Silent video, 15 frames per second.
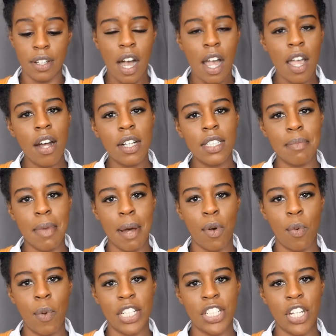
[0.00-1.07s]
I asked
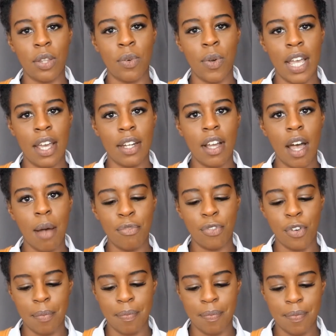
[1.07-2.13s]
Mama where she thought it had come
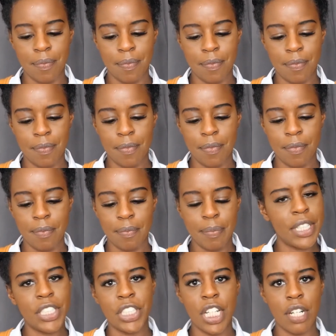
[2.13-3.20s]
from,
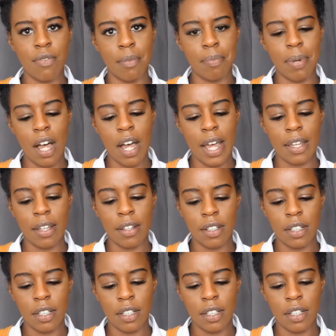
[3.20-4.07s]
but she didn't reply.